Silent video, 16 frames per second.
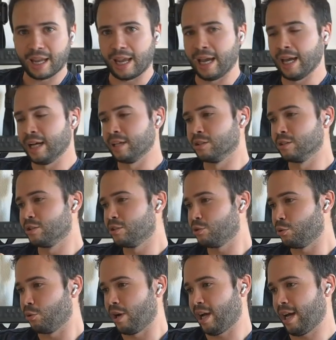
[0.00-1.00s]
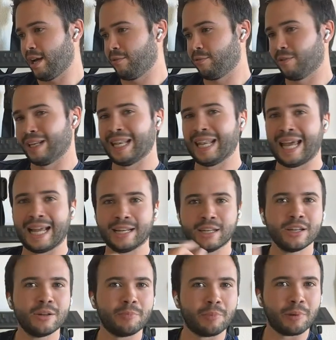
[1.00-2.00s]
and to have
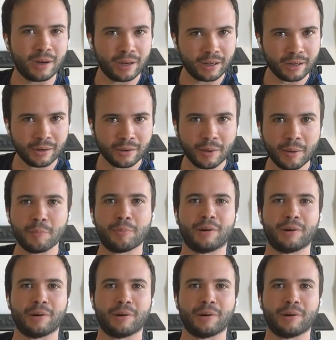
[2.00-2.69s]
landed upon